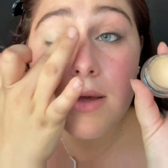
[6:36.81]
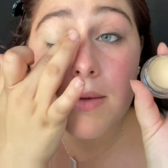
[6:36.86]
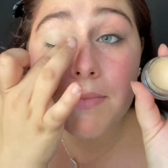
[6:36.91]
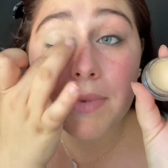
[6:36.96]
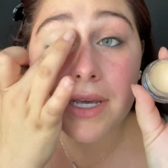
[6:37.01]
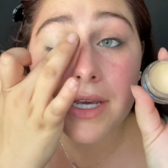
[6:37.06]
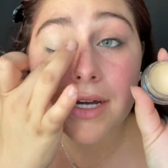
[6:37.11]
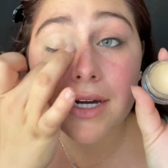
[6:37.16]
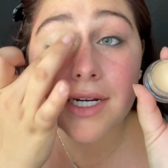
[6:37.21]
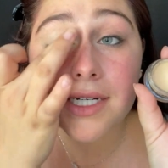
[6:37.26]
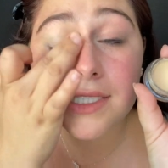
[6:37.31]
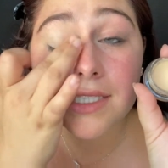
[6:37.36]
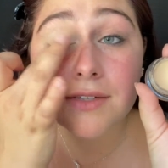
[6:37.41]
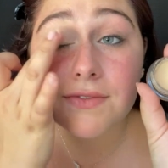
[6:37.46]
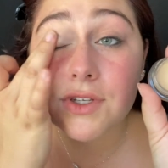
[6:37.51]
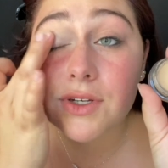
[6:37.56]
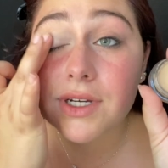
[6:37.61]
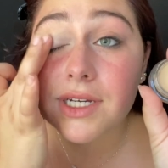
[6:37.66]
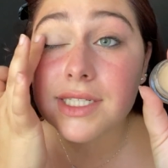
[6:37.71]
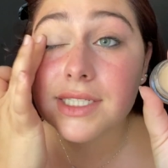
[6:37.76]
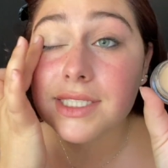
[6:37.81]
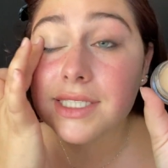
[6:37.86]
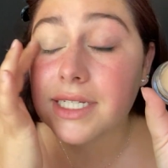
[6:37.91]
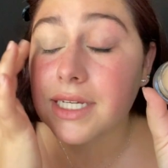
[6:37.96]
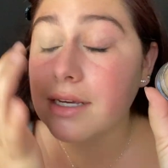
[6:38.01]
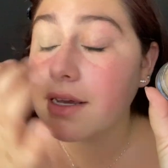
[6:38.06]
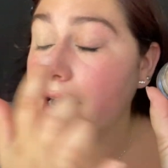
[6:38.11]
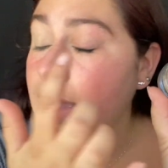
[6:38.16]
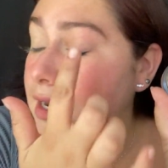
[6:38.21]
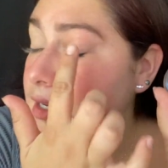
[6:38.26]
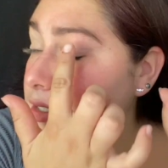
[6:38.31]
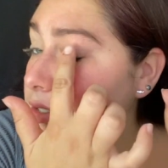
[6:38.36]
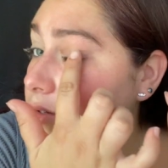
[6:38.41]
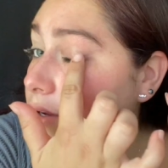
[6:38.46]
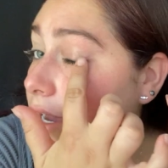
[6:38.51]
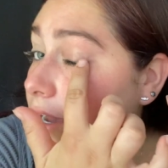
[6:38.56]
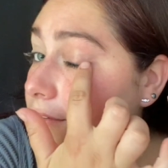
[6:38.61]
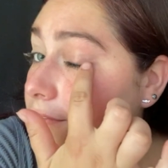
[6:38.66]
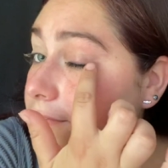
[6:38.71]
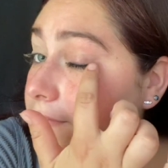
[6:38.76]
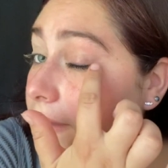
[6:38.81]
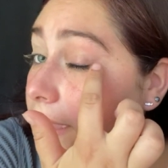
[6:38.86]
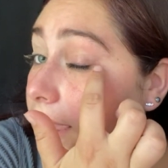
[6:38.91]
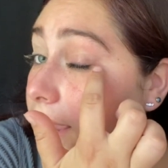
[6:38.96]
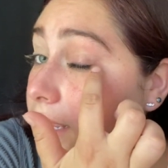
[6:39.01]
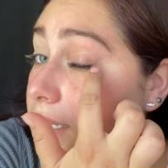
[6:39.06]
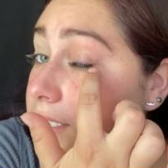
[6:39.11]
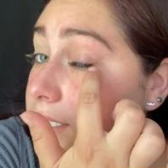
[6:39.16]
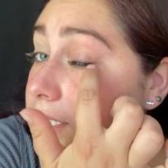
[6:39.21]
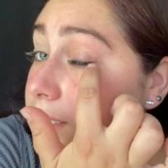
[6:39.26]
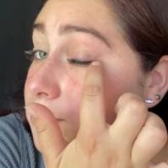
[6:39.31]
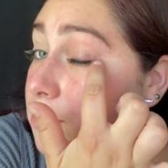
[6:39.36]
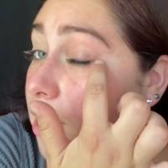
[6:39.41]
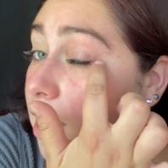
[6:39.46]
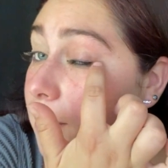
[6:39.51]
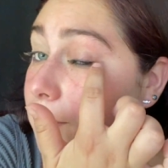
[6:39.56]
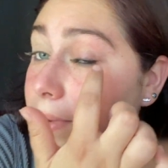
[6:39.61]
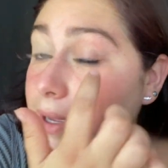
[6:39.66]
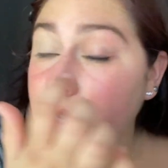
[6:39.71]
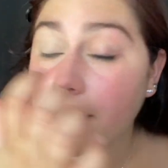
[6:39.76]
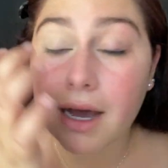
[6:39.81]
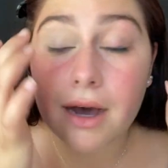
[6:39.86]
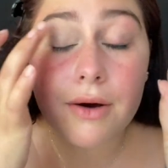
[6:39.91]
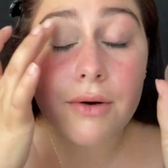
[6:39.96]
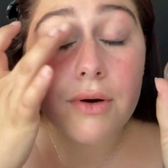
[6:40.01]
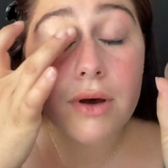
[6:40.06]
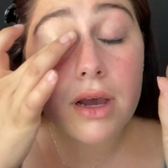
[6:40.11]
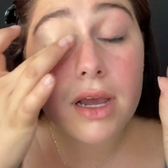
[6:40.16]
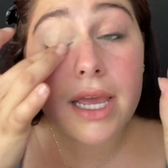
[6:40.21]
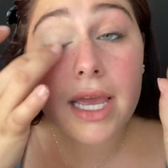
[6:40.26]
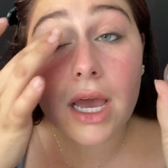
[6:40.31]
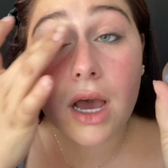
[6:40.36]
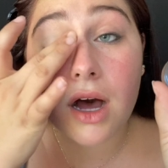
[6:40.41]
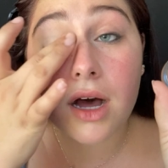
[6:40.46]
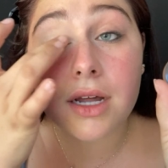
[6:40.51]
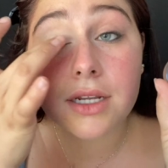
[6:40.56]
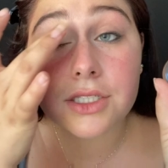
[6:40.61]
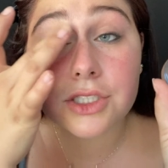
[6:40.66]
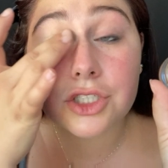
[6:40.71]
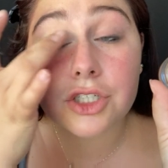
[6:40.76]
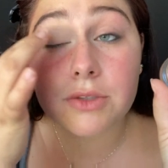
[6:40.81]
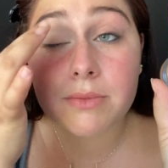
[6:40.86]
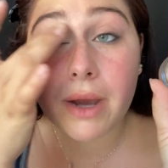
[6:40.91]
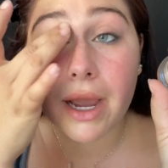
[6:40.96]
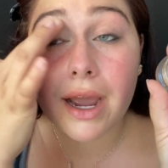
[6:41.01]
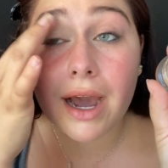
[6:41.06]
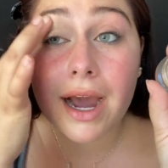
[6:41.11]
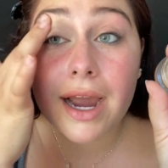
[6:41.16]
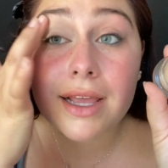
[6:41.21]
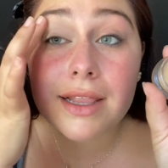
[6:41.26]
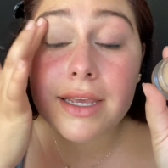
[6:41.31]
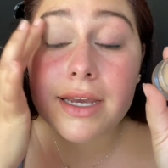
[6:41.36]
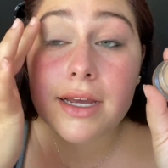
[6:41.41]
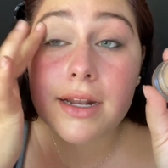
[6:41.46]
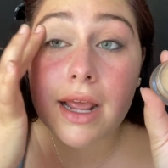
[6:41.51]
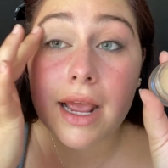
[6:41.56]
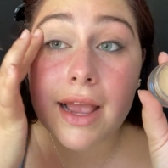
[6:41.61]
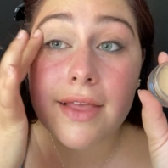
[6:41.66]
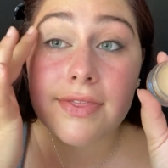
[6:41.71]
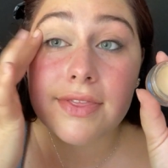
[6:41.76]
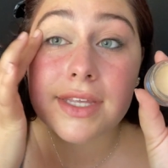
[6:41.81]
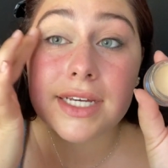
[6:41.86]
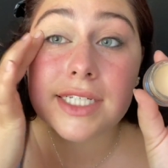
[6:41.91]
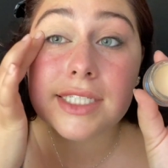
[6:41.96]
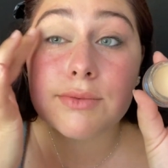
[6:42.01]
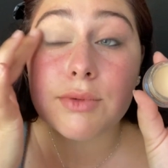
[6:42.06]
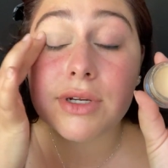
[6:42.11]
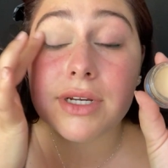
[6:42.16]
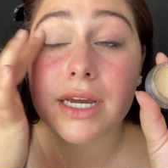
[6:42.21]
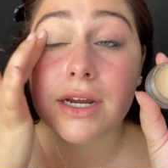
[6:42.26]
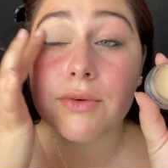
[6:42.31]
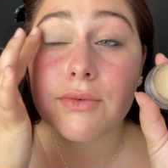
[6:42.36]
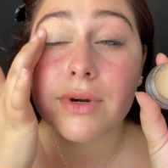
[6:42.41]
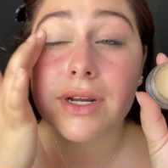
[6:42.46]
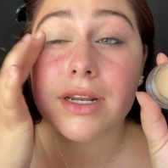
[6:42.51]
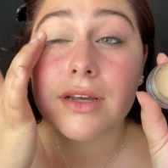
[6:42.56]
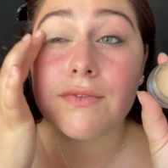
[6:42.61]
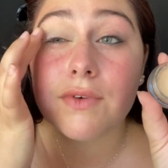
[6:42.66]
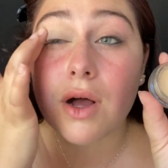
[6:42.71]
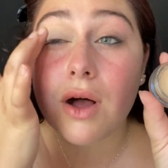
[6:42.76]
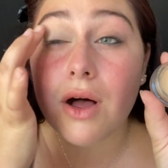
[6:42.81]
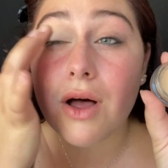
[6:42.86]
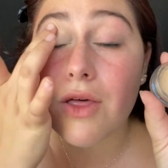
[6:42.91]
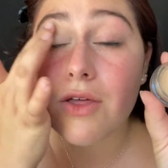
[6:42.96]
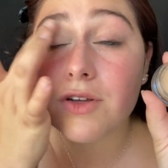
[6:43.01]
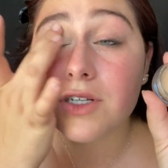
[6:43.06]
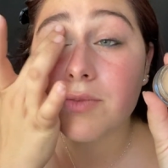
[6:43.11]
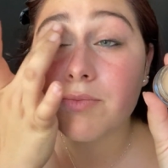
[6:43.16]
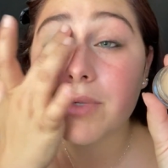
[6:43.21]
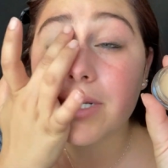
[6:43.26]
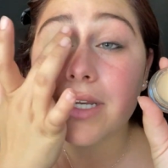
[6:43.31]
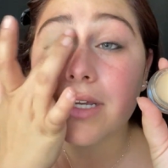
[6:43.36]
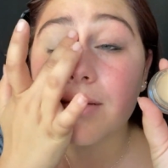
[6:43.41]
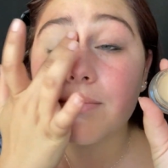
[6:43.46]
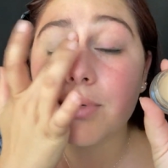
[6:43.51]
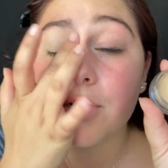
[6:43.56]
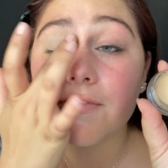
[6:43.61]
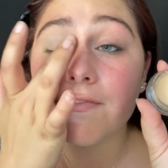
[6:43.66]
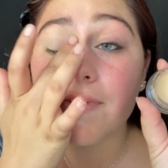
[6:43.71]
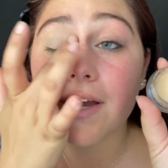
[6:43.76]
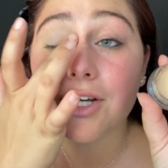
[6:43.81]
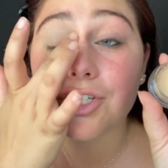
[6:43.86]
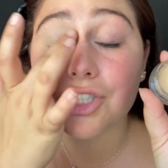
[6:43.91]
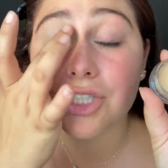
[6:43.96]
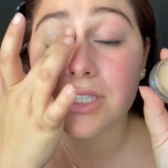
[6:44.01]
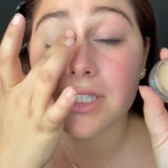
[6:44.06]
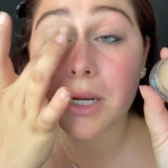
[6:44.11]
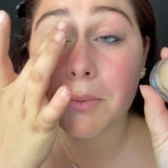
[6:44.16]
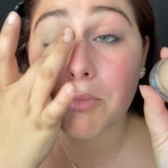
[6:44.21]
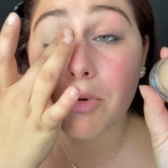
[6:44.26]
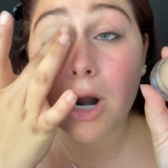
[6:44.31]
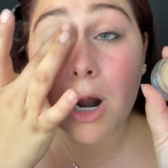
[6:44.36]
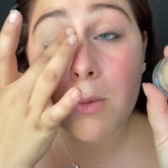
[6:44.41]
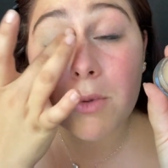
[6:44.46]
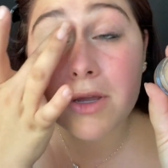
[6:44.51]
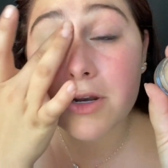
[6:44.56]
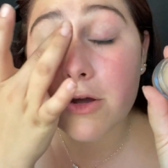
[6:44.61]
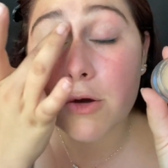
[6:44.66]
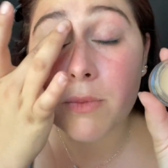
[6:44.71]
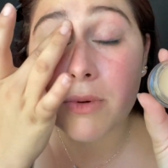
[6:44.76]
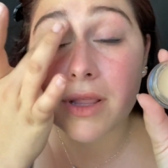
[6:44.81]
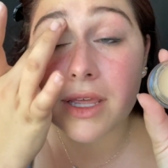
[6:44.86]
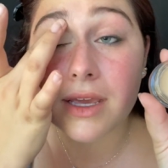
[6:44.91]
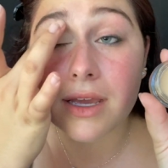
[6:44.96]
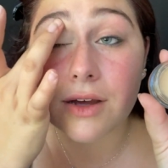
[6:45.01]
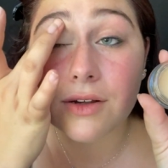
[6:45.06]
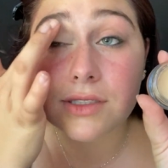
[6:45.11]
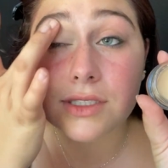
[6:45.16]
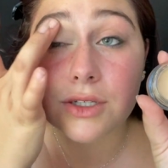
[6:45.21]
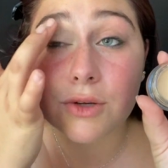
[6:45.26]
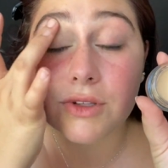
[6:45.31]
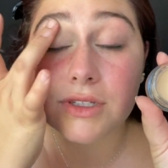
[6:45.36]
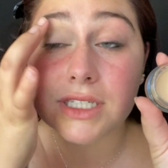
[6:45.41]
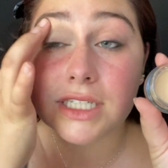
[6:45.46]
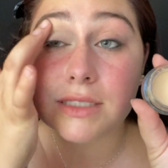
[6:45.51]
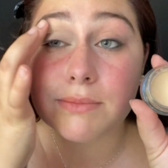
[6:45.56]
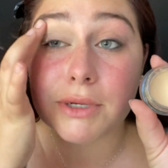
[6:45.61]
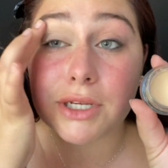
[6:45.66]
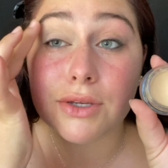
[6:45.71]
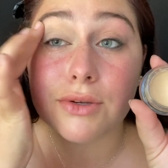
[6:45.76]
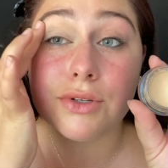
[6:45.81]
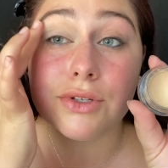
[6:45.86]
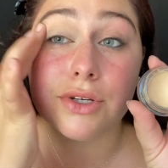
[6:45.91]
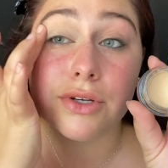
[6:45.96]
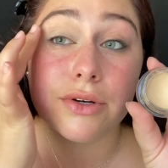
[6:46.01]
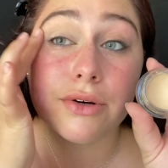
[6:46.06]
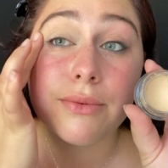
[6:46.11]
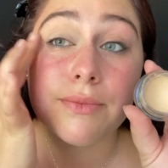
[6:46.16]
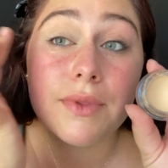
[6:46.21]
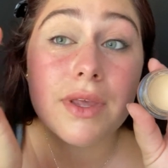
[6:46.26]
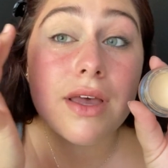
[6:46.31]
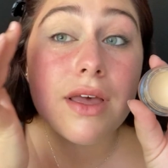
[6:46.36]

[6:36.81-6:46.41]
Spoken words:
Because if you can see, I do have veins popping out onto my eyelid, and this will get rid of all those many imperfections that probably nobody else notices, but you do.